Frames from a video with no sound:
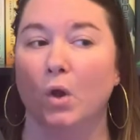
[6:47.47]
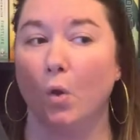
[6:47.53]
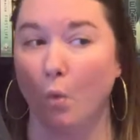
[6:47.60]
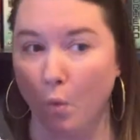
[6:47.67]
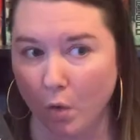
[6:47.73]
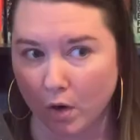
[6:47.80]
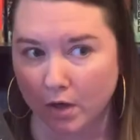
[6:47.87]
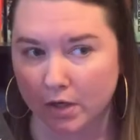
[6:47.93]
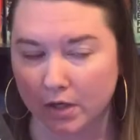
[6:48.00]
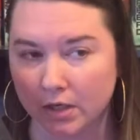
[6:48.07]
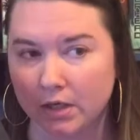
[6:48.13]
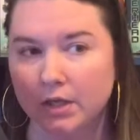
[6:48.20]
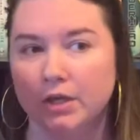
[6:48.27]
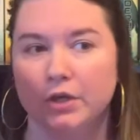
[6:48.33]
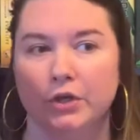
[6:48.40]

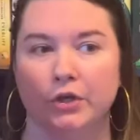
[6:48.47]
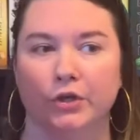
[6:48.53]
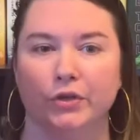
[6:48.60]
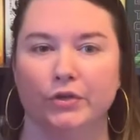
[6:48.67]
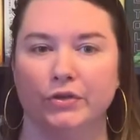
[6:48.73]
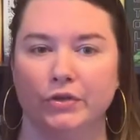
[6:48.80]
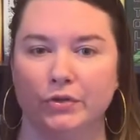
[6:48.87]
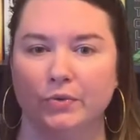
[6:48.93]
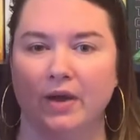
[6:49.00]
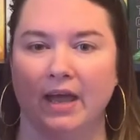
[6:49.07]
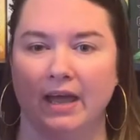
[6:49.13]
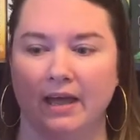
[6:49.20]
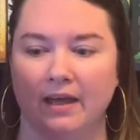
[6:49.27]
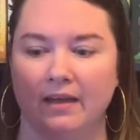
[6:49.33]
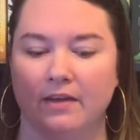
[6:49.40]
Or you
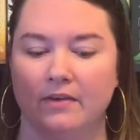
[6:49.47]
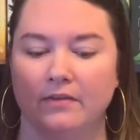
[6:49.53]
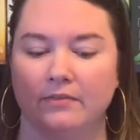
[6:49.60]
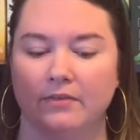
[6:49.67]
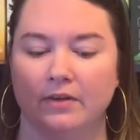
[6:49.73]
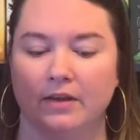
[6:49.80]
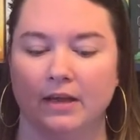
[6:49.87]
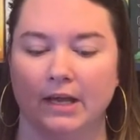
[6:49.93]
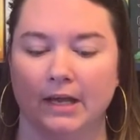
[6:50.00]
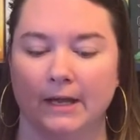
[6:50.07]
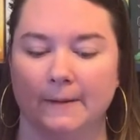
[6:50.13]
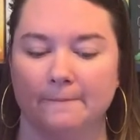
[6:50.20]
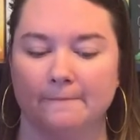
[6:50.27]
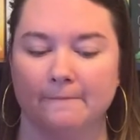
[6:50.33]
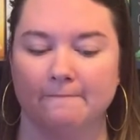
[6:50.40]
have
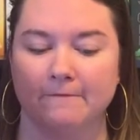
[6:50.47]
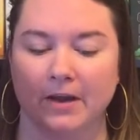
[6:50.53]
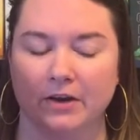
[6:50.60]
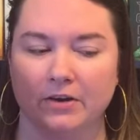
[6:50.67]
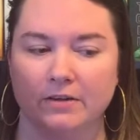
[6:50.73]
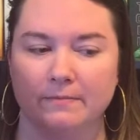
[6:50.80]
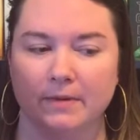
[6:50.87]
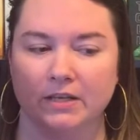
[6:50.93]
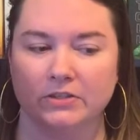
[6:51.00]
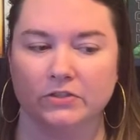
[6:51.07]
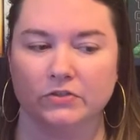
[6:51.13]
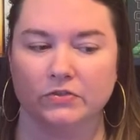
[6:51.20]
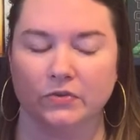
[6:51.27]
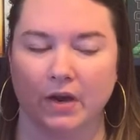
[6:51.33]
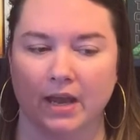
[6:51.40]
very
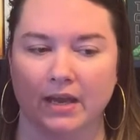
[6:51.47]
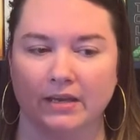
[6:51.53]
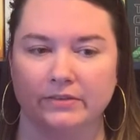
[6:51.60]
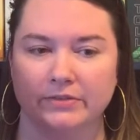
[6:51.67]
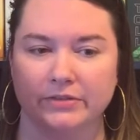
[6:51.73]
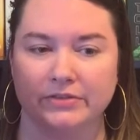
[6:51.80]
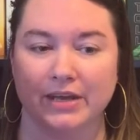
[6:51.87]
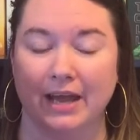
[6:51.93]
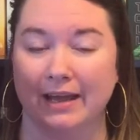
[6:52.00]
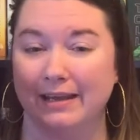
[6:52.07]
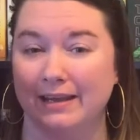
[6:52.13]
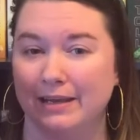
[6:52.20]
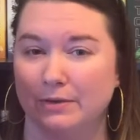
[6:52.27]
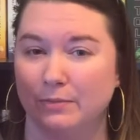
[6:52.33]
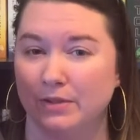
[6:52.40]
much trying to tie
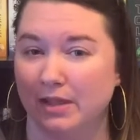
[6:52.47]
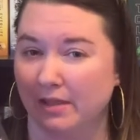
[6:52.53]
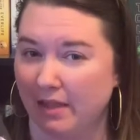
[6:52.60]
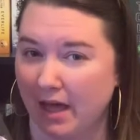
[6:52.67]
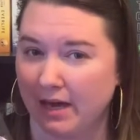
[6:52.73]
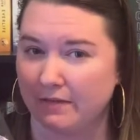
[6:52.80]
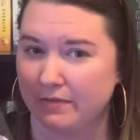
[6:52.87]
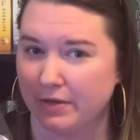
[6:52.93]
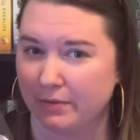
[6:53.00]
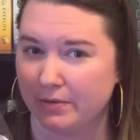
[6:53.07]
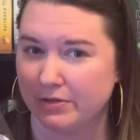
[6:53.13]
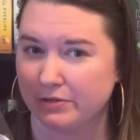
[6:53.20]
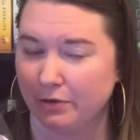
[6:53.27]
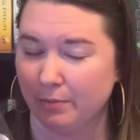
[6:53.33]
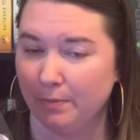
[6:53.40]
in with a lot of the
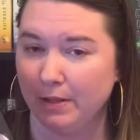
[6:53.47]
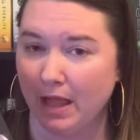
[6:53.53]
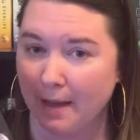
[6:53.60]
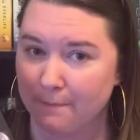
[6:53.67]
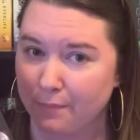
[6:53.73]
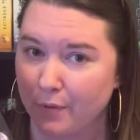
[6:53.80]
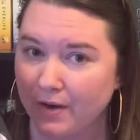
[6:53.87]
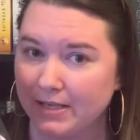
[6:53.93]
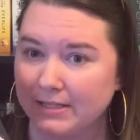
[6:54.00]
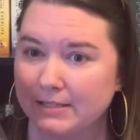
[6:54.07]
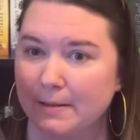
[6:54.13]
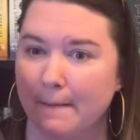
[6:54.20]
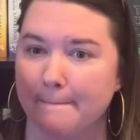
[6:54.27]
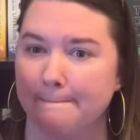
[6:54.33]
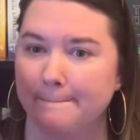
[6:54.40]
original plot points,
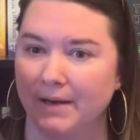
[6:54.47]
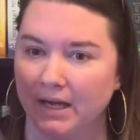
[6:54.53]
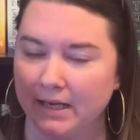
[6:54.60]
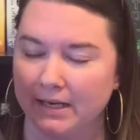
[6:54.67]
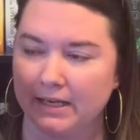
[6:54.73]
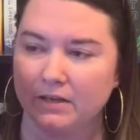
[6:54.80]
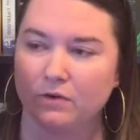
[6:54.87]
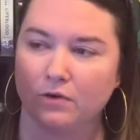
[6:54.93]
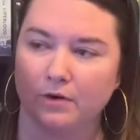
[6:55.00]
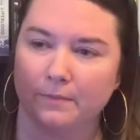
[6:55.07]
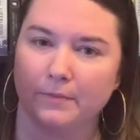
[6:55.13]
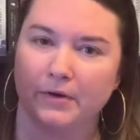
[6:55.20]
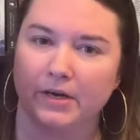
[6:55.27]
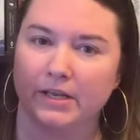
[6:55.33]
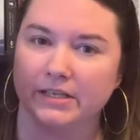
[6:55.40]
but
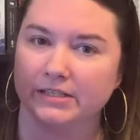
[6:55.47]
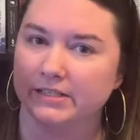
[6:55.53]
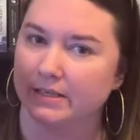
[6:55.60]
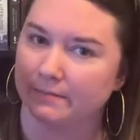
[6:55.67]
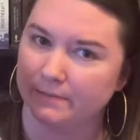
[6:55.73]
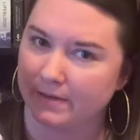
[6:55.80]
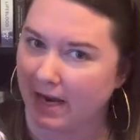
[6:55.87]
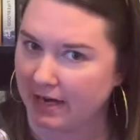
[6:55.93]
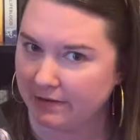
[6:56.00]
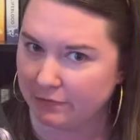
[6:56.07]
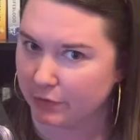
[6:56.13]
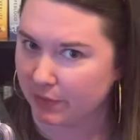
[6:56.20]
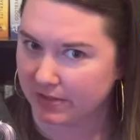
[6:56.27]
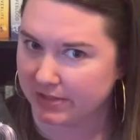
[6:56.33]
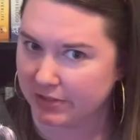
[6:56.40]
incorporating some kind of
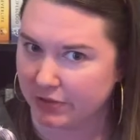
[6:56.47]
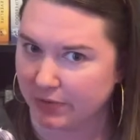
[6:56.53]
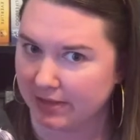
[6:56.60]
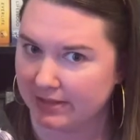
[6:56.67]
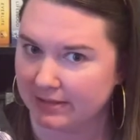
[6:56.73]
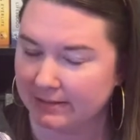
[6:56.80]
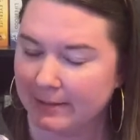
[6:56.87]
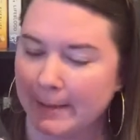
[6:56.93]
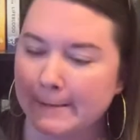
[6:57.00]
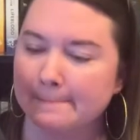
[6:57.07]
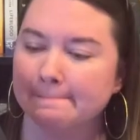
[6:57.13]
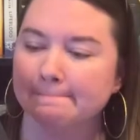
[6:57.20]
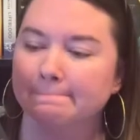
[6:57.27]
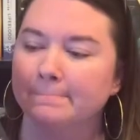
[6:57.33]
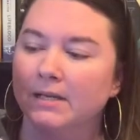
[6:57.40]
twist to it.
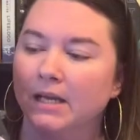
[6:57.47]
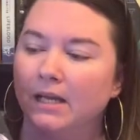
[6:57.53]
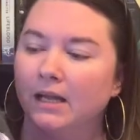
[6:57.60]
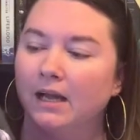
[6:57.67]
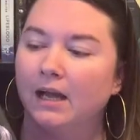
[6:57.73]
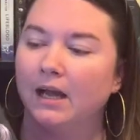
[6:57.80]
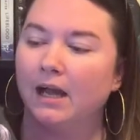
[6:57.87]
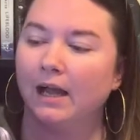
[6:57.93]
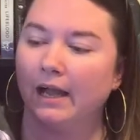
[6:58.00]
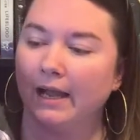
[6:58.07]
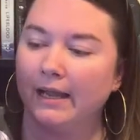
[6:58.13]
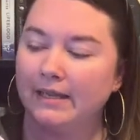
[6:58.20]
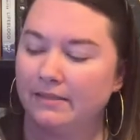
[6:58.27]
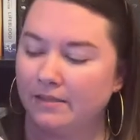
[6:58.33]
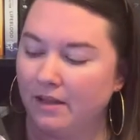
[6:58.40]

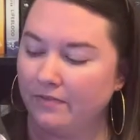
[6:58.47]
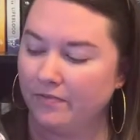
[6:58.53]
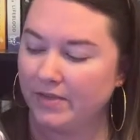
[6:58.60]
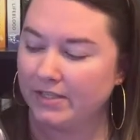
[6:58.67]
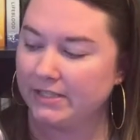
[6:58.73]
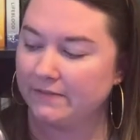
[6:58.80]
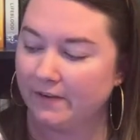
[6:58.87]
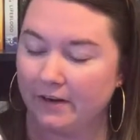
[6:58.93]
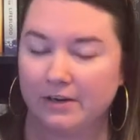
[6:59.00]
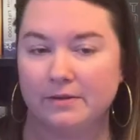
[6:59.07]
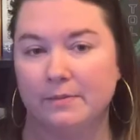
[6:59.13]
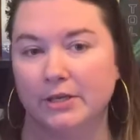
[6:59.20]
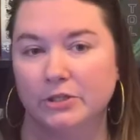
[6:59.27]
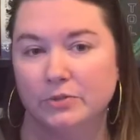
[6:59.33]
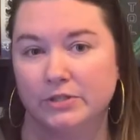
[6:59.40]
I thought this very
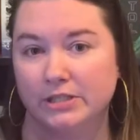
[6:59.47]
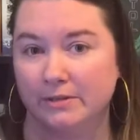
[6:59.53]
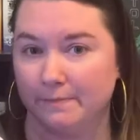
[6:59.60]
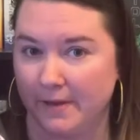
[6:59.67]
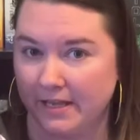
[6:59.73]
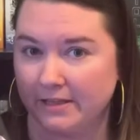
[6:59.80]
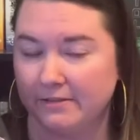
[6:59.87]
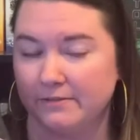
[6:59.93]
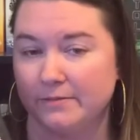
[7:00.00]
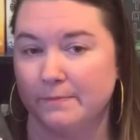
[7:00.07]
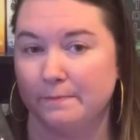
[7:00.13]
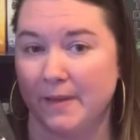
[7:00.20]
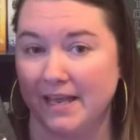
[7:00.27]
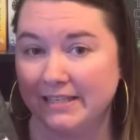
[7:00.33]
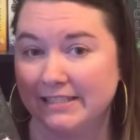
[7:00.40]
much was the
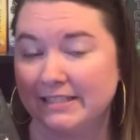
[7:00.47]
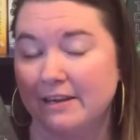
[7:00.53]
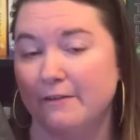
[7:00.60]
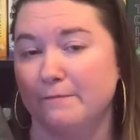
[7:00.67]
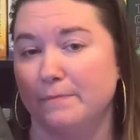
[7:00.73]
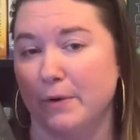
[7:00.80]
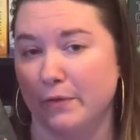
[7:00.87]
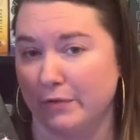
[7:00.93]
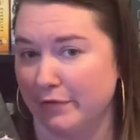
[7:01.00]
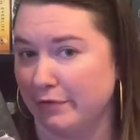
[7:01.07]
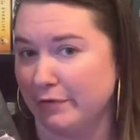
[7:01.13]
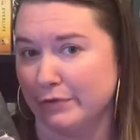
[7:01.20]
best of both of